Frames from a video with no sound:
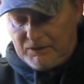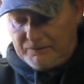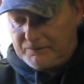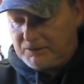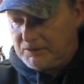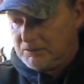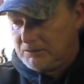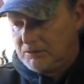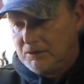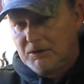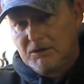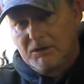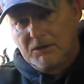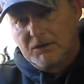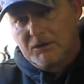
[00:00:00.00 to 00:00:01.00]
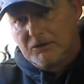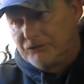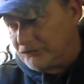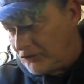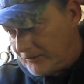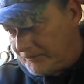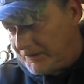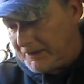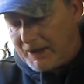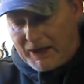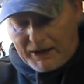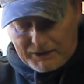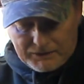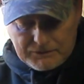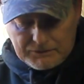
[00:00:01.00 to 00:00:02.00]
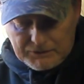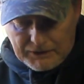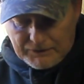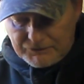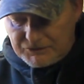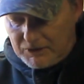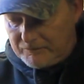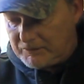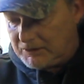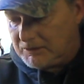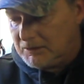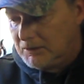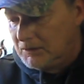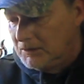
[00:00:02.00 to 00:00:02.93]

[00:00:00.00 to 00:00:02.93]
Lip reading: other from the knock ends of it.